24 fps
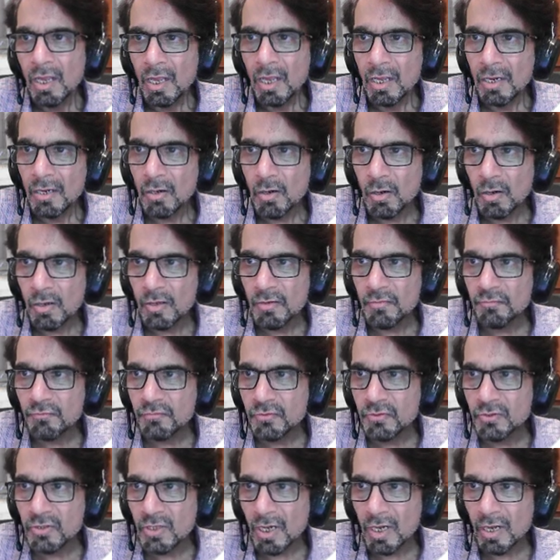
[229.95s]
Now, if
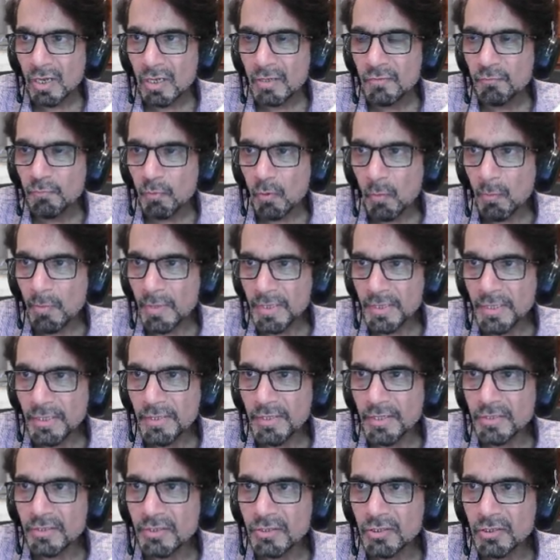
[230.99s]
probability
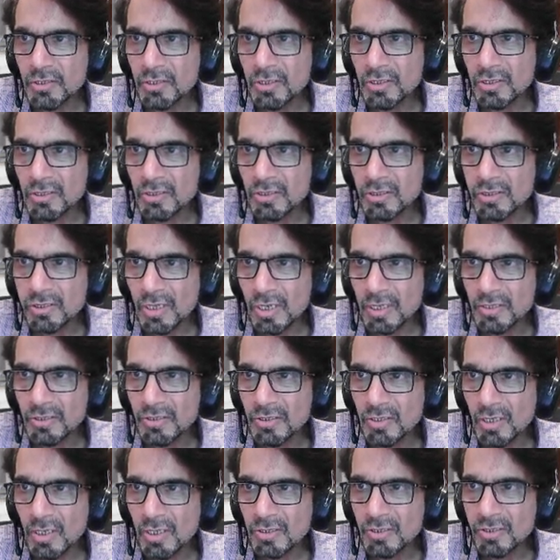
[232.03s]
density is psi
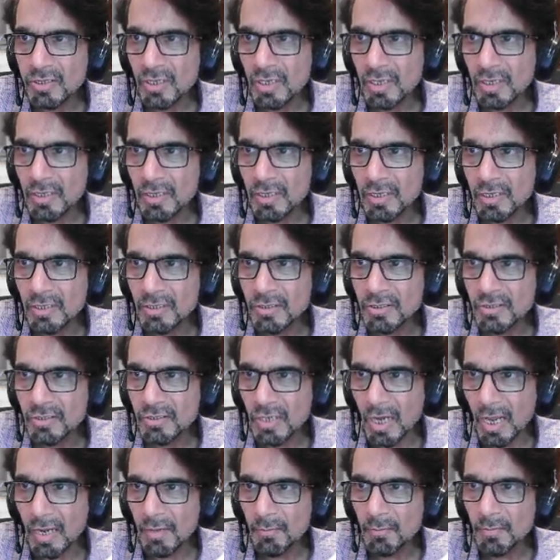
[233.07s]
star psi, its
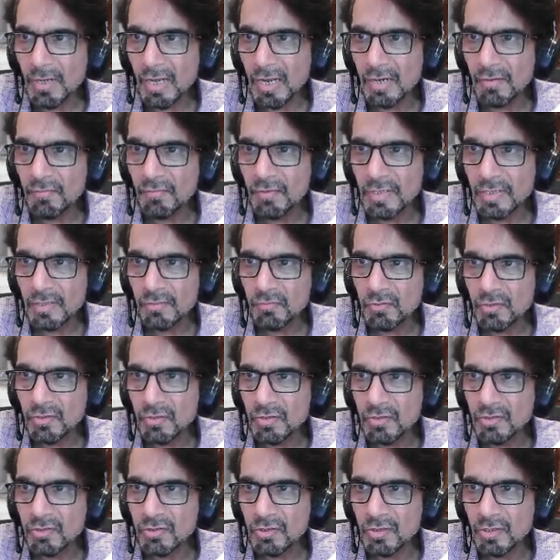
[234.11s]
time derivative
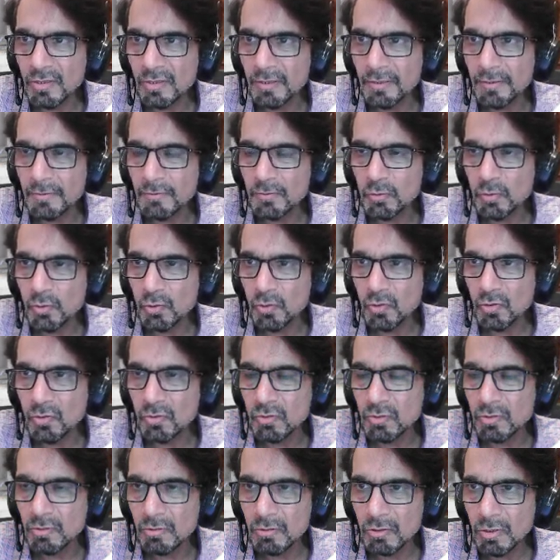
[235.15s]
is
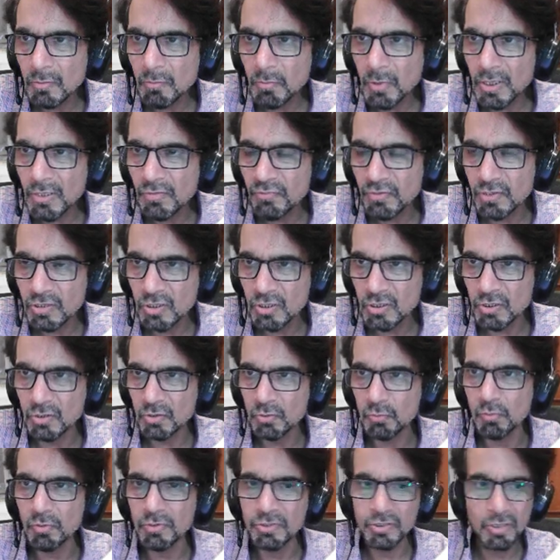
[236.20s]
the simple differentiation
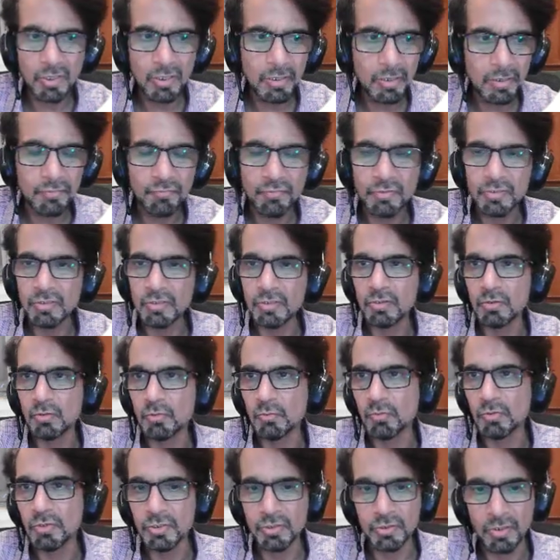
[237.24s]
rule, scalar differentiation
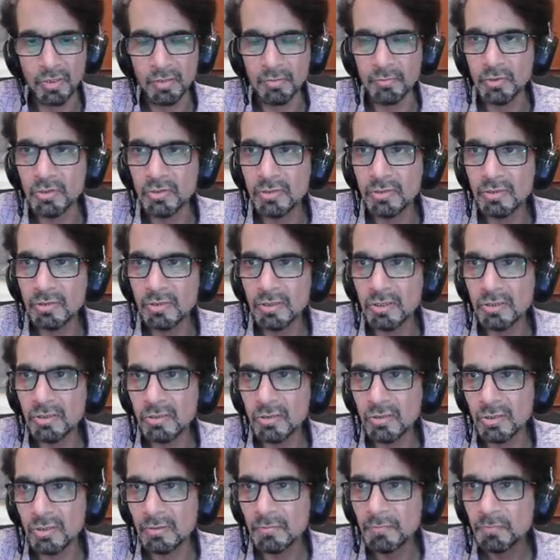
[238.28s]
rule. This time it's
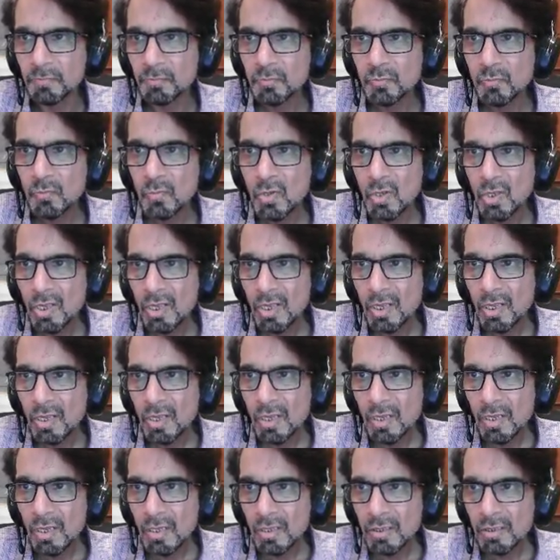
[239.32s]
just
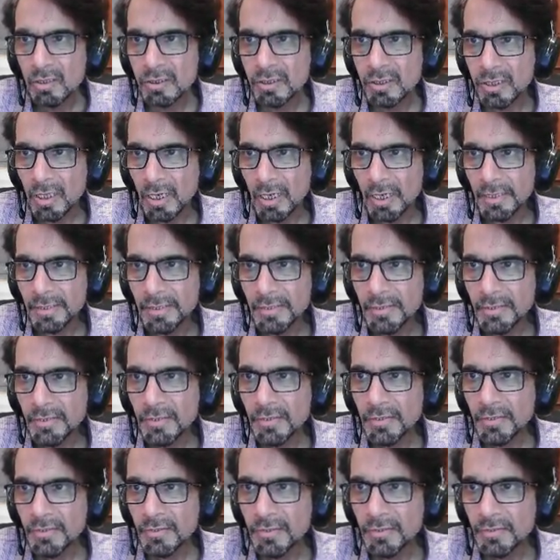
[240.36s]

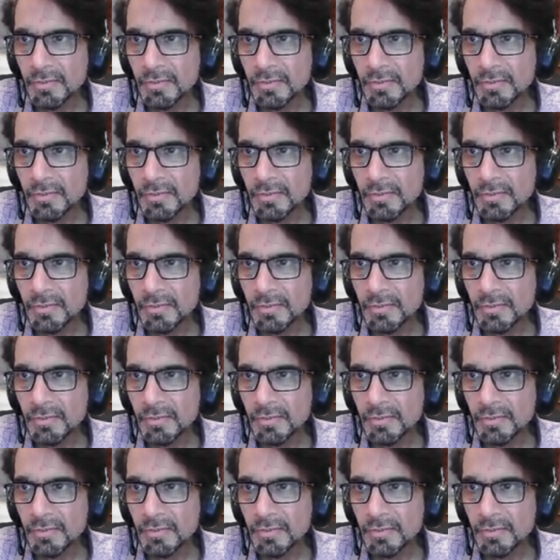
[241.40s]
psi